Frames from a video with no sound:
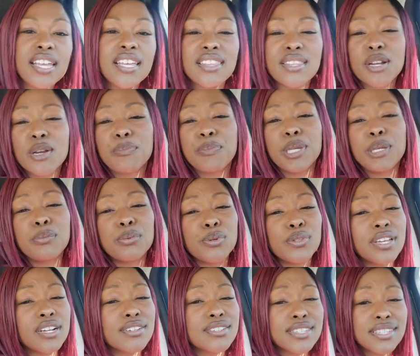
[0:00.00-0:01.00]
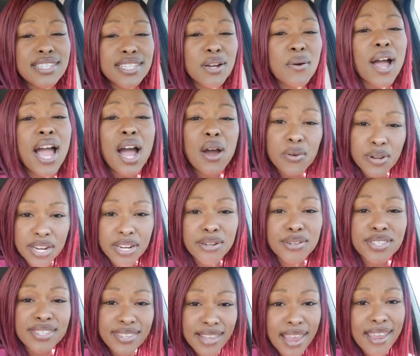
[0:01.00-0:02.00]
There are people that are still out here
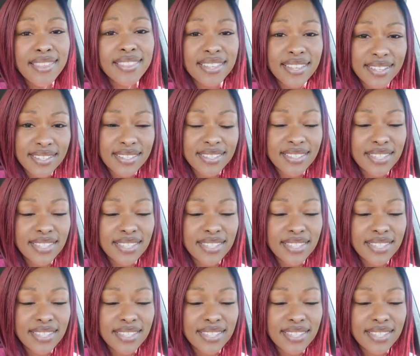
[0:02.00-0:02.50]
saying this.